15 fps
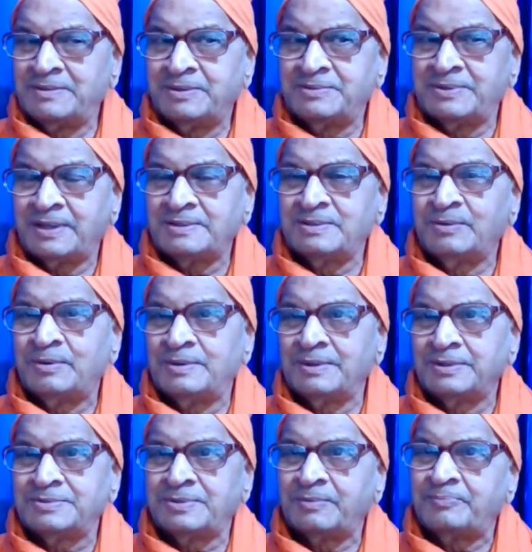But this has
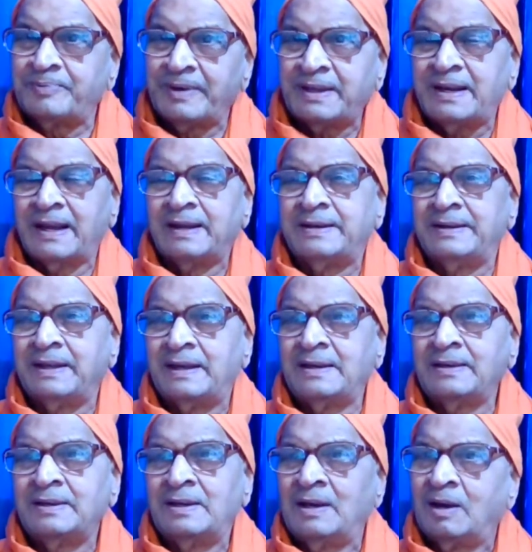given us a fair
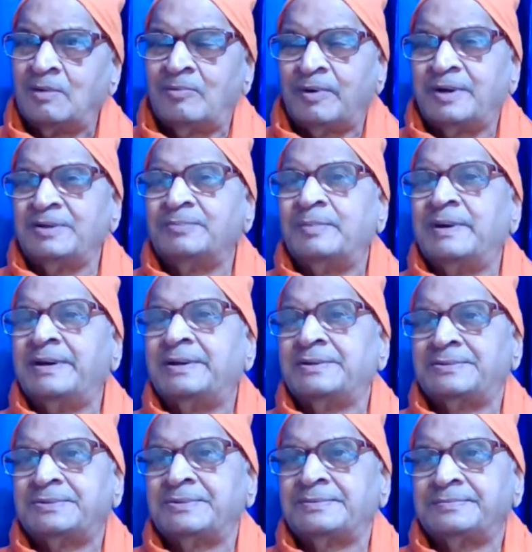idea of what is
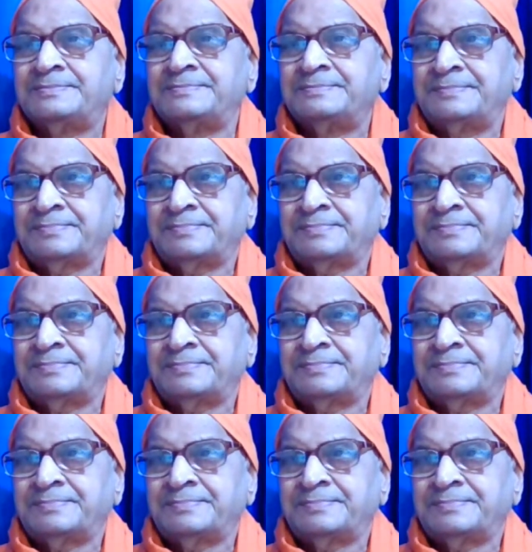meditation.